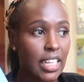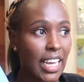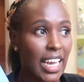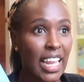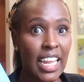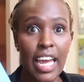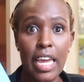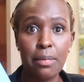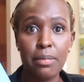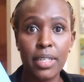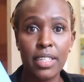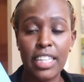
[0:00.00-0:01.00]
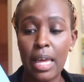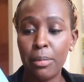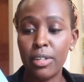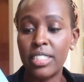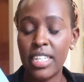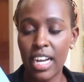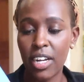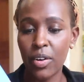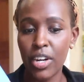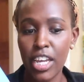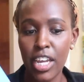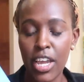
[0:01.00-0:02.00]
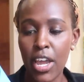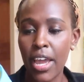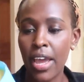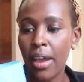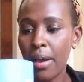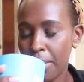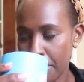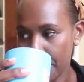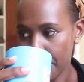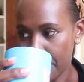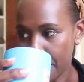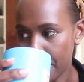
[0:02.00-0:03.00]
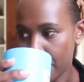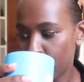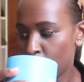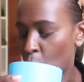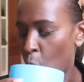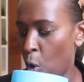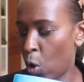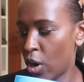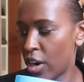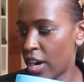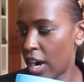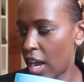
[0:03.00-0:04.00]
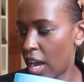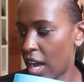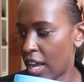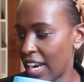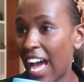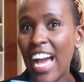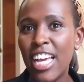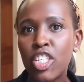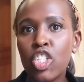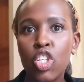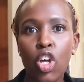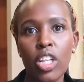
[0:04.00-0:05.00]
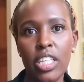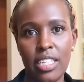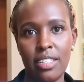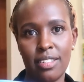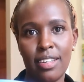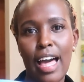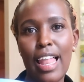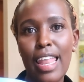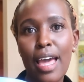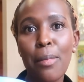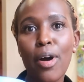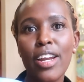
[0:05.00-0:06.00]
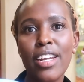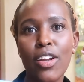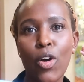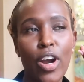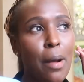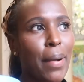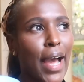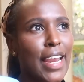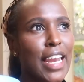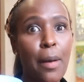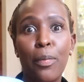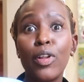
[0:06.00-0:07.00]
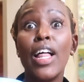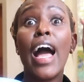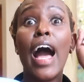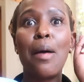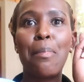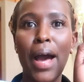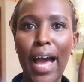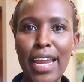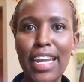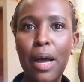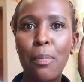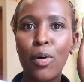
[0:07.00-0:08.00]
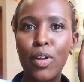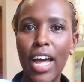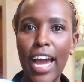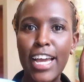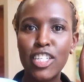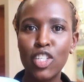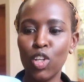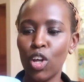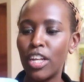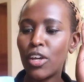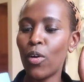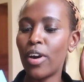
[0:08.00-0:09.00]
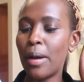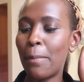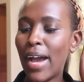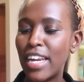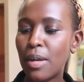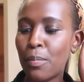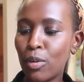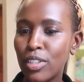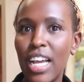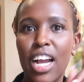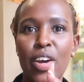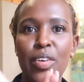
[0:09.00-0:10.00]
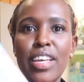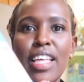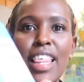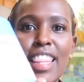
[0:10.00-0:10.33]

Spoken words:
like a lime lemon daiquiri, or an ice lolly. A lemon or a pineapple ice lolly or a pineapple daiquiri.